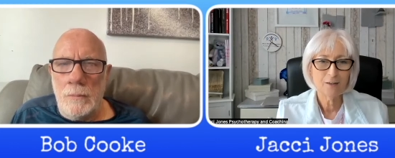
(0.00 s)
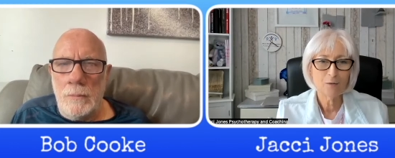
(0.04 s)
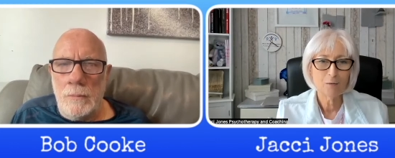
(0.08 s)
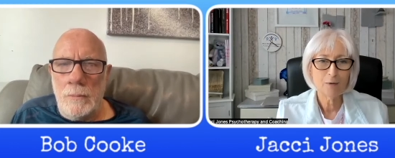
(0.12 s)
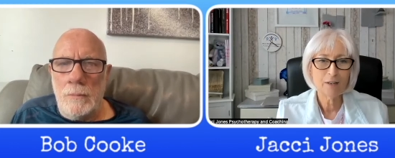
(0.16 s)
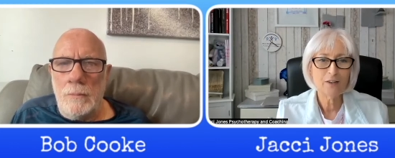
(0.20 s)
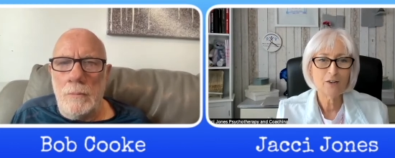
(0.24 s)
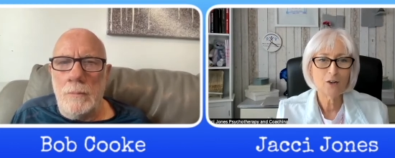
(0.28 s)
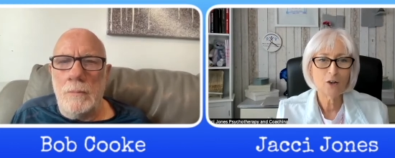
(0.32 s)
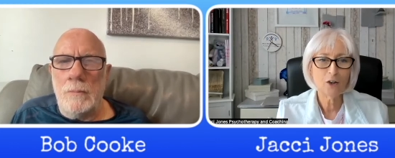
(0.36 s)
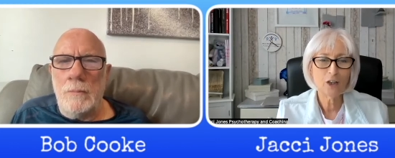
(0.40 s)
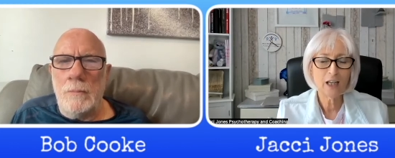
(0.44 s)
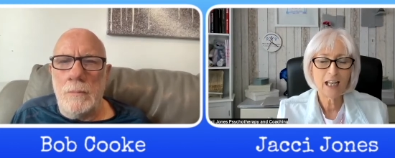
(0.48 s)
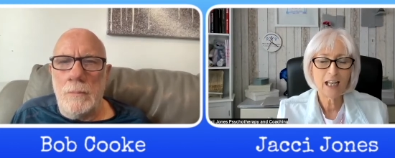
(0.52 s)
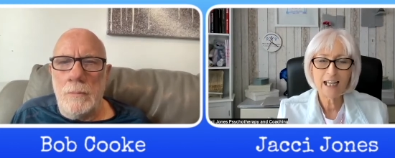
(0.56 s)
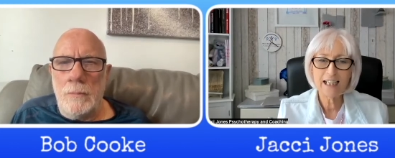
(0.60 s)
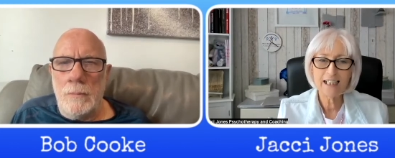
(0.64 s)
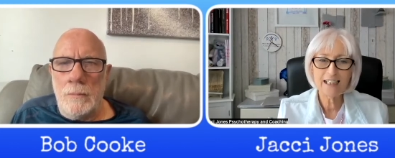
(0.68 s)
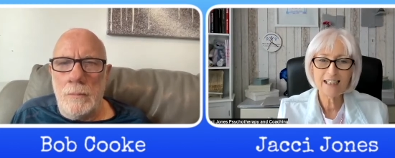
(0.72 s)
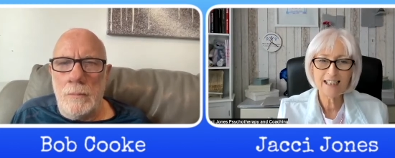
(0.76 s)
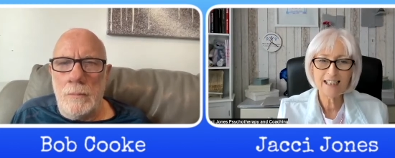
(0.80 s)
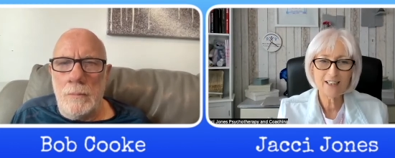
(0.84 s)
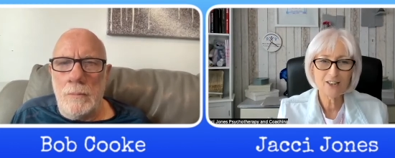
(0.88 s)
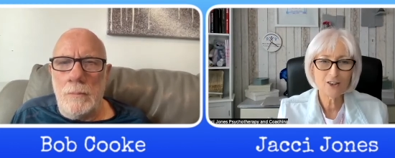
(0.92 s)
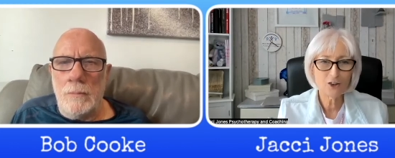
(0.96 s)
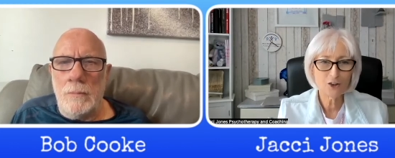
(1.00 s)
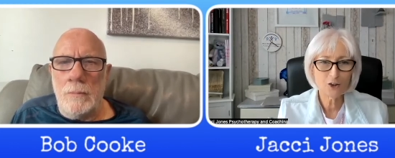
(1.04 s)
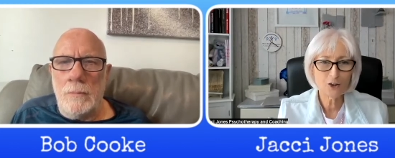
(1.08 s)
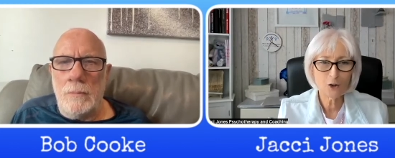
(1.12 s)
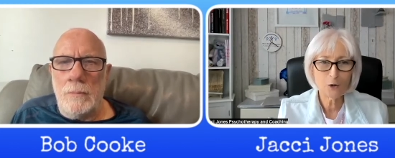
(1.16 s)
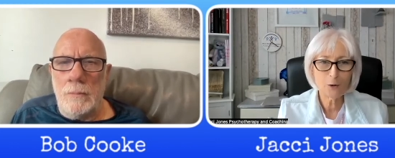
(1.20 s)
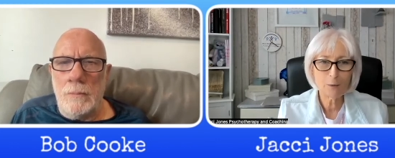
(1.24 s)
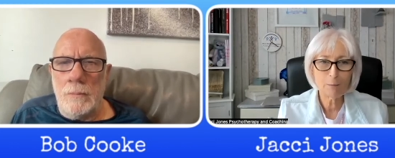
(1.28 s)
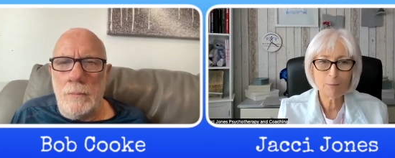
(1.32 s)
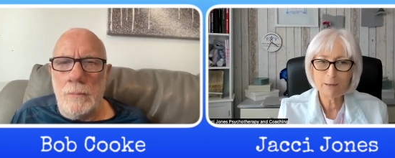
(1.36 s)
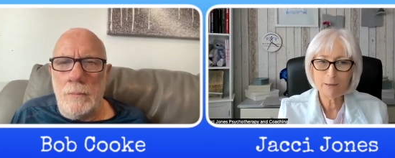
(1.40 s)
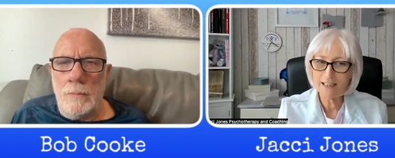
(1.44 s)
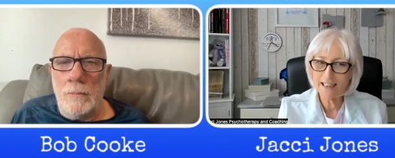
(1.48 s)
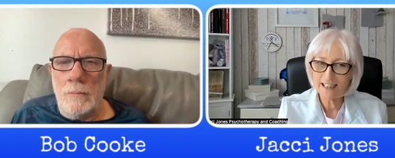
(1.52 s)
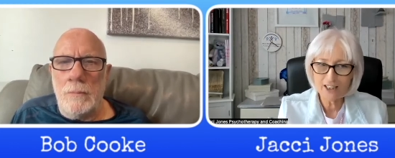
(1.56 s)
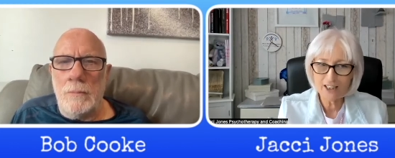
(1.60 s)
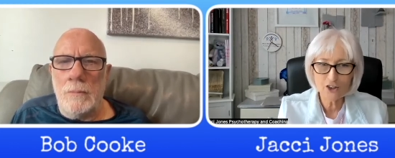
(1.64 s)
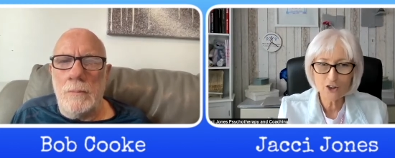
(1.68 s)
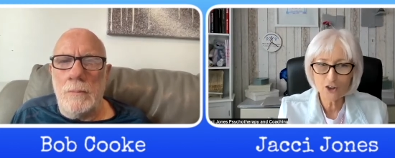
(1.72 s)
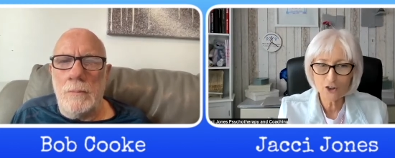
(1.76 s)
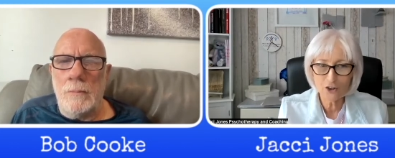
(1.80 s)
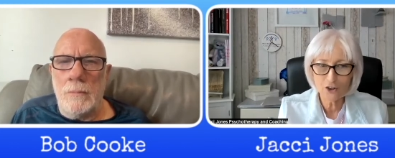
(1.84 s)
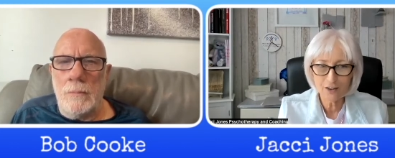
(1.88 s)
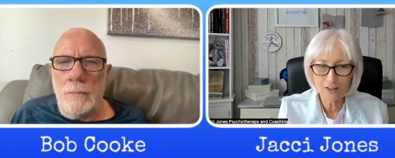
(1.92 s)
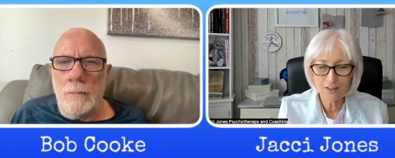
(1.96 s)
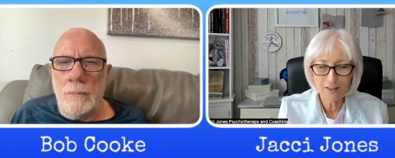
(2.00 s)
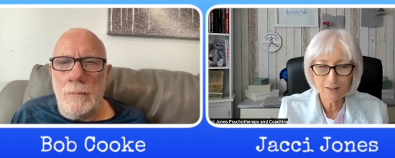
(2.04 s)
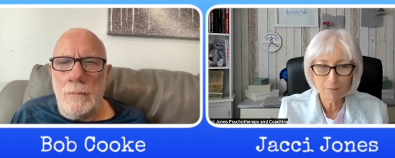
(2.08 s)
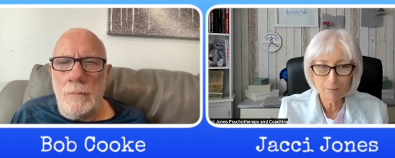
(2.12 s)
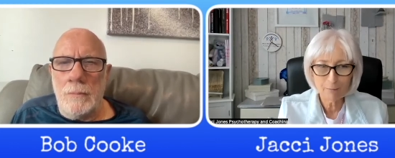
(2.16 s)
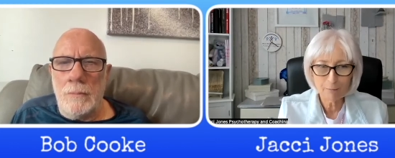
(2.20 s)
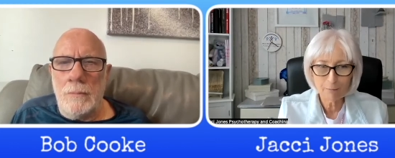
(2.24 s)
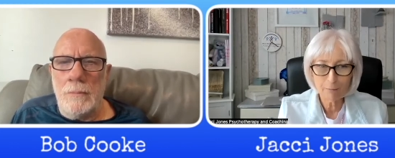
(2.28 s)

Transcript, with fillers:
Speaker 1: with their legs in a certain position